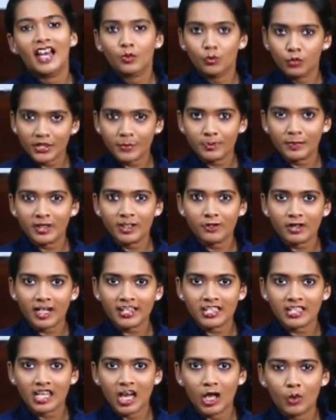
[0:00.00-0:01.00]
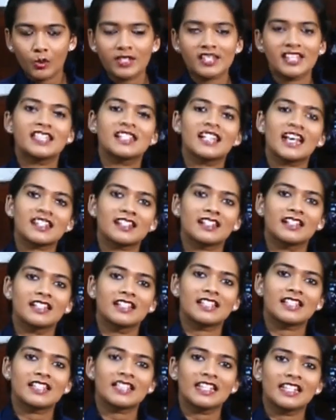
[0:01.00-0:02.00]
and with me right now is His
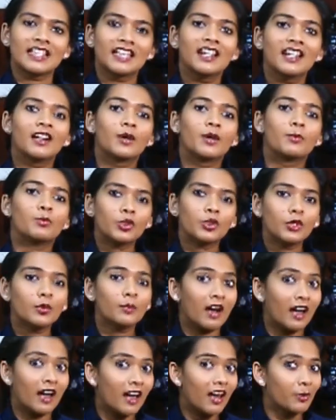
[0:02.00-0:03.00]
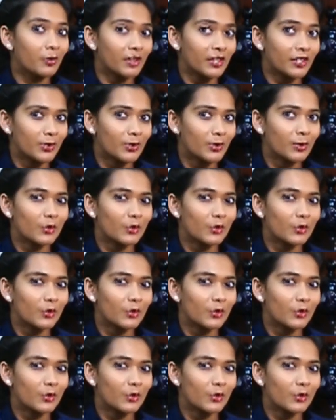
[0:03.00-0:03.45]
Excellency Munu Mahawar,